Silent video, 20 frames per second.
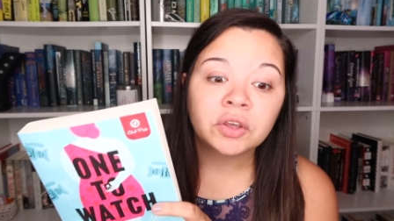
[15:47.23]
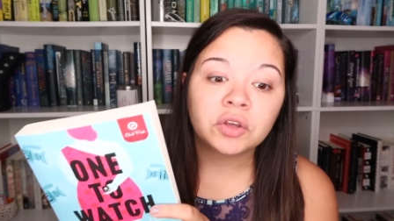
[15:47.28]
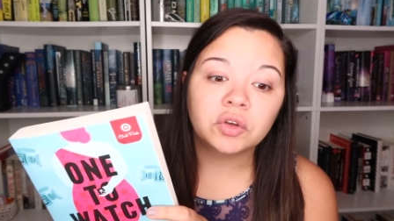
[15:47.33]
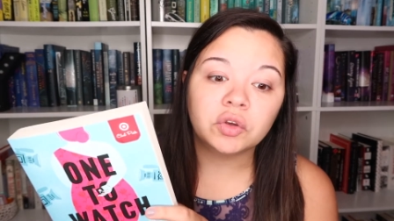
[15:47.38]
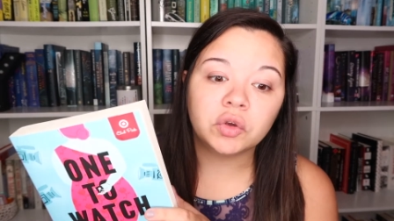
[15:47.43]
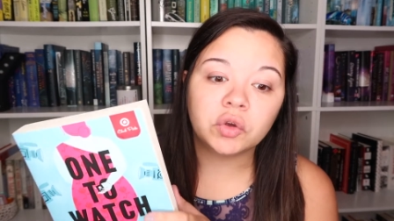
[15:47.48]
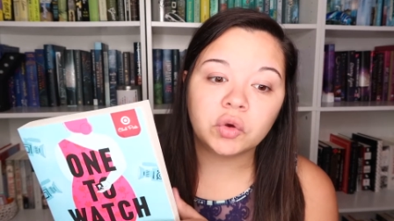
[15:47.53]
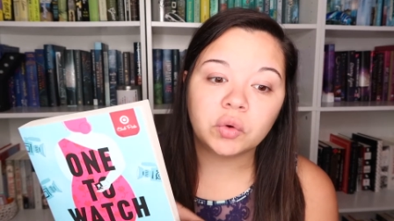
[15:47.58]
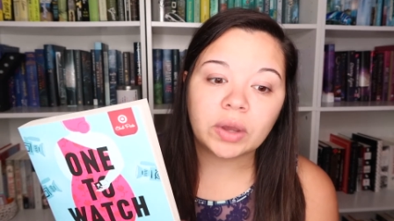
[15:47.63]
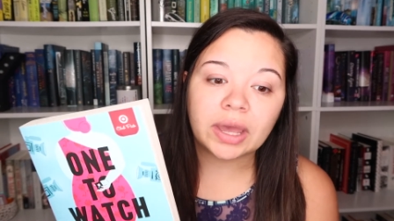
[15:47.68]

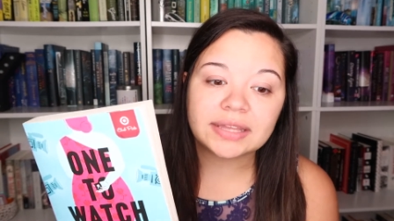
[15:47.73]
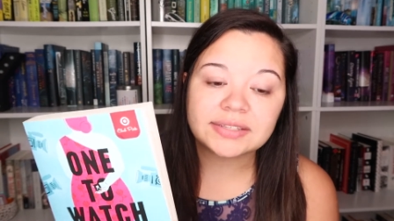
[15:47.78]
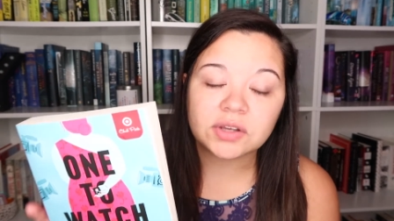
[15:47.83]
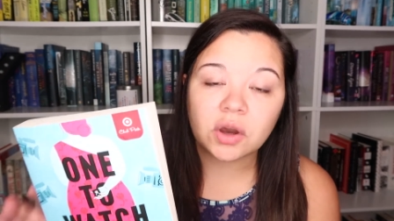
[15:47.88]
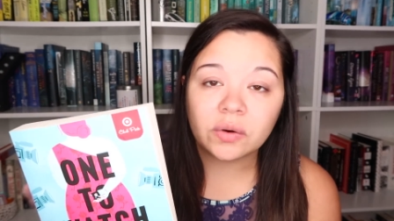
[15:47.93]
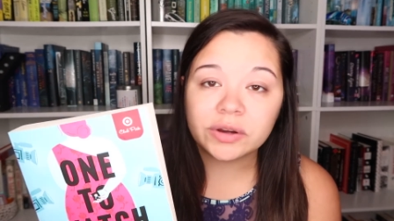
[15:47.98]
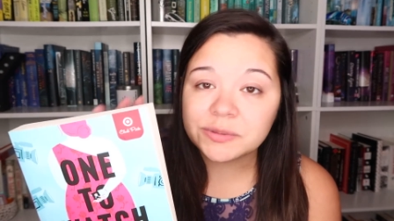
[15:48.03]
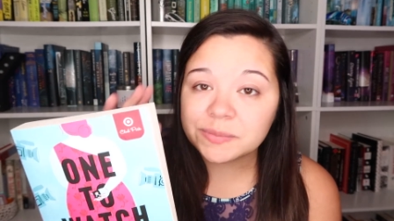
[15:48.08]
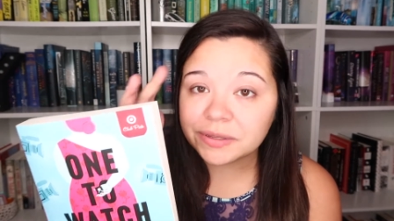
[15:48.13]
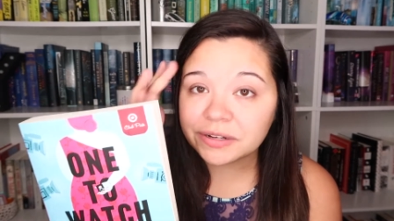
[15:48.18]
who has
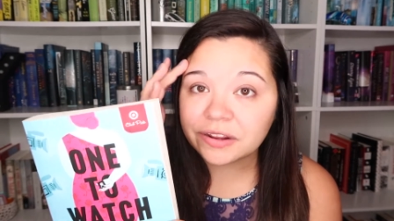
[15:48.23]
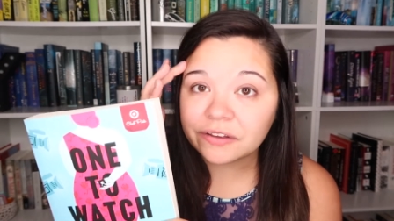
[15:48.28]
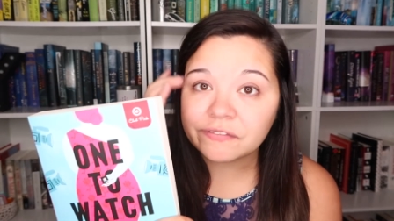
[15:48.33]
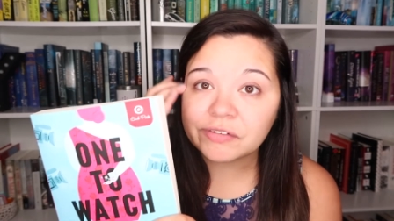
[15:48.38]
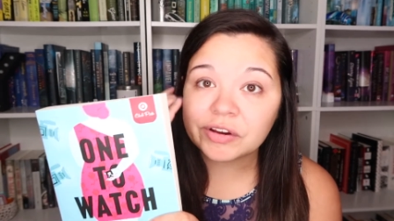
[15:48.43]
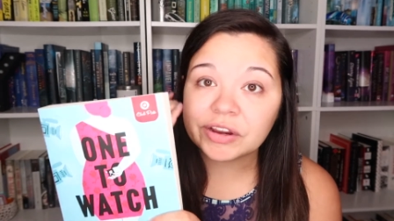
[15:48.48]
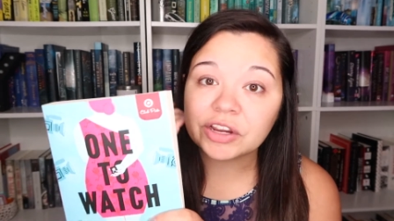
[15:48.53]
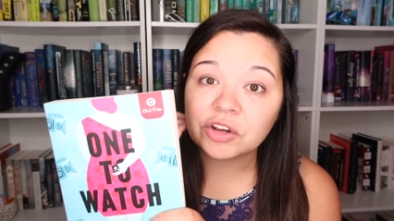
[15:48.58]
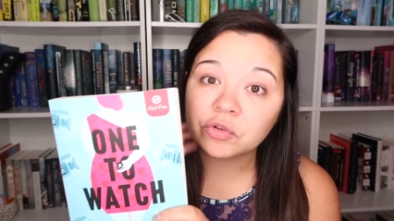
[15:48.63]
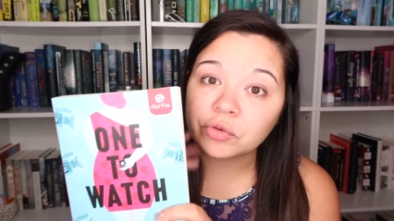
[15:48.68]
always been
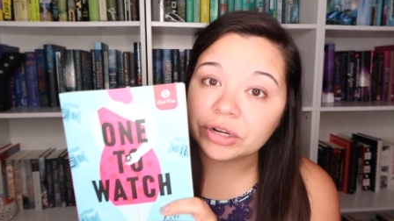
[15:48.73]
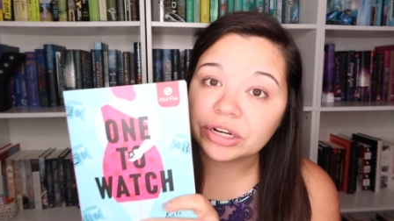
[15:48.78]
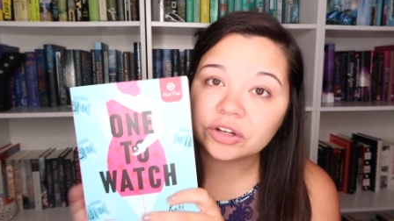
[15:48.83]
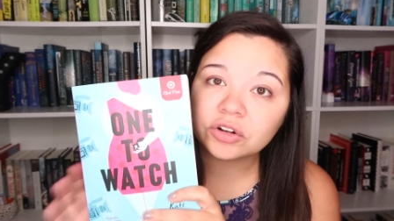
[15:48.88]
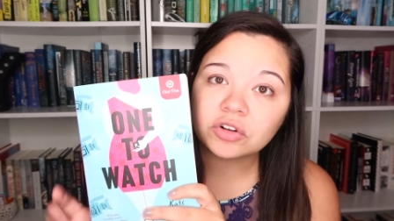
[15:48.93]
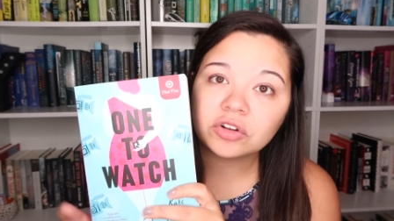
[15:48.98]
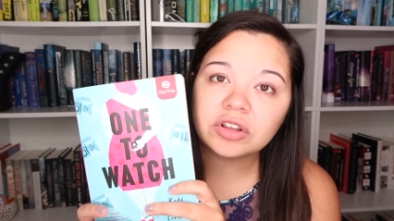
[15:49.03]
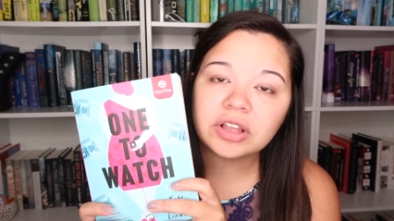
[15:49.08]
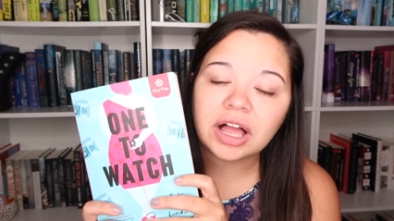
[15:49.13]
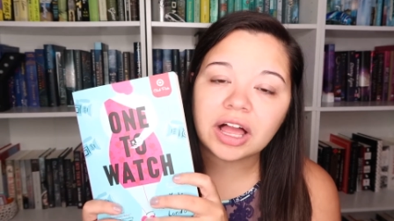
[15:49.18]
very
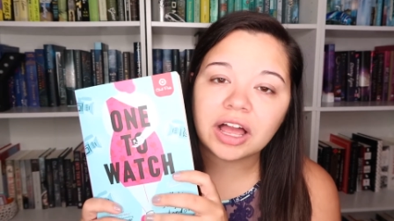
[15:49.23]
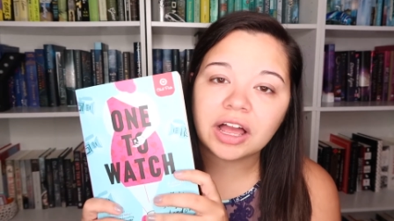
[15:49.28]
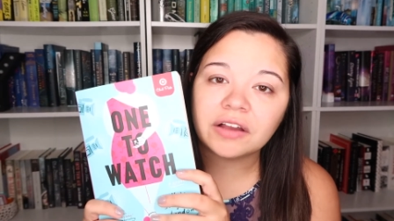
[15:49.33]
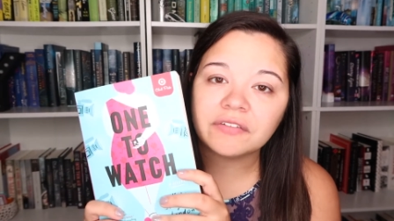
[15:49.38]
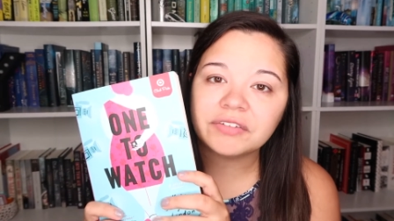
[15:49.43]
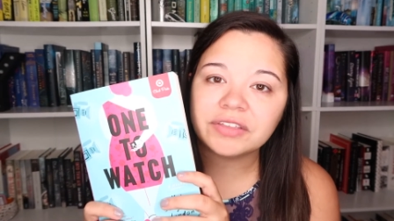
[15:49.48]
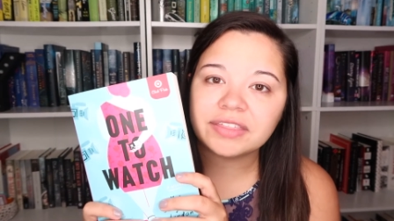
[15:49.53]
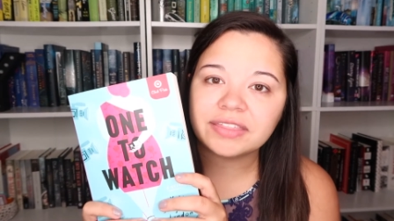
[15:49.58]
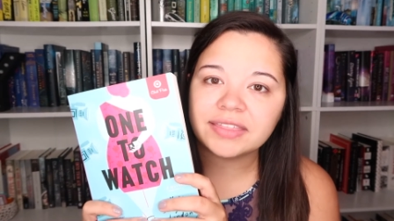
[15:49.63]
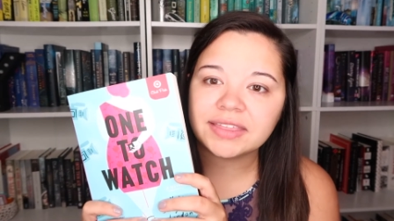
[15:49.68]
critical
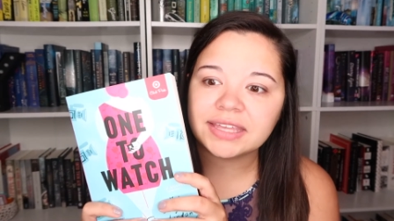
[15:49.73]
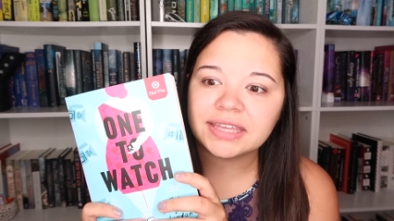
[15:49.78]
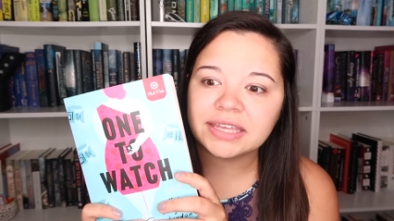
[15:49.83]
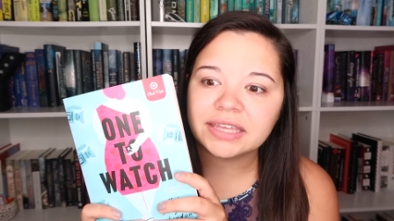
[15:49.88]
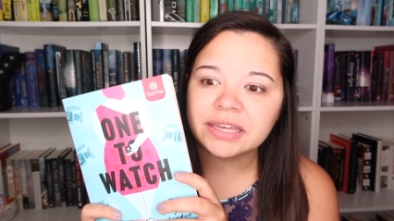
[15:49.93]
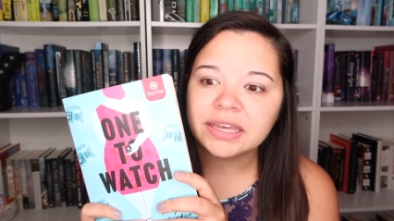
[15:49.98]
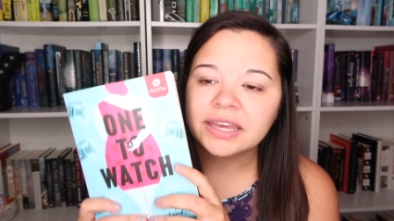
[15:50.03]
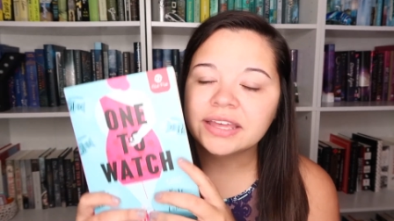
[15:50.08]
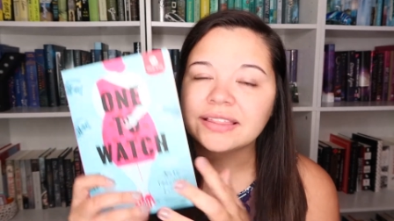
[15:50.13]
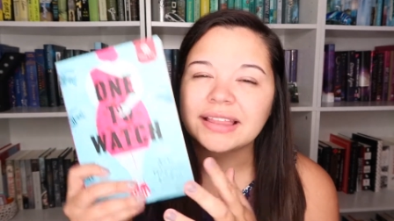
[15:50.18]
of
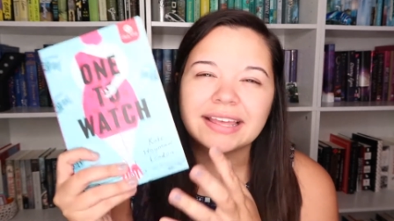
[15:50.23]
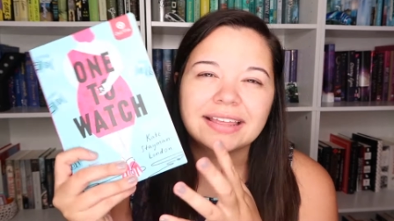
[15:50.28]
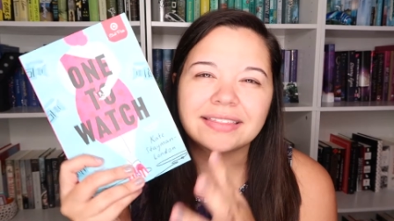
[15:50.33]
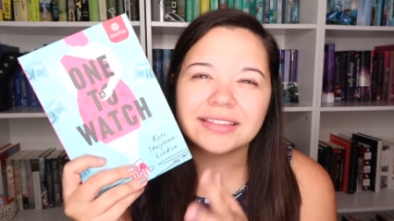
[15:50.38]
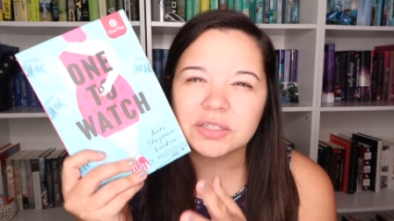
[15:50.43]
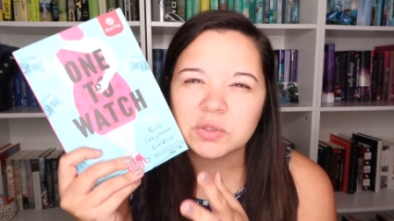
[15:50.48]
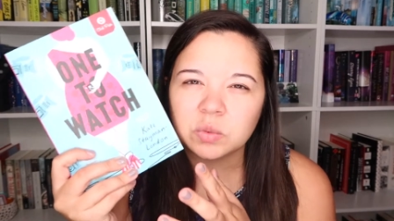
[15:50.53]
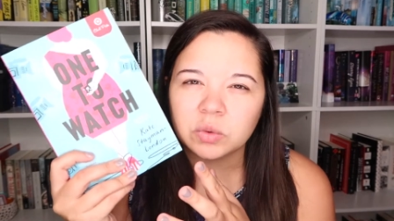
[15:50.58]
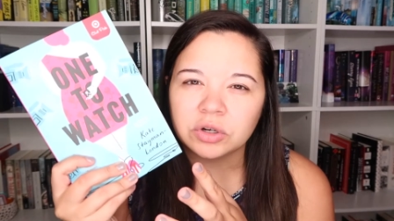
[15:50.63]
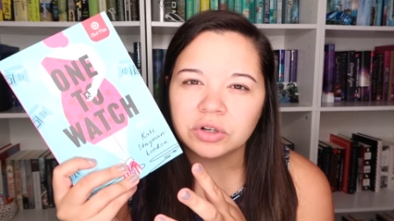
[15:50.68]
the, like, this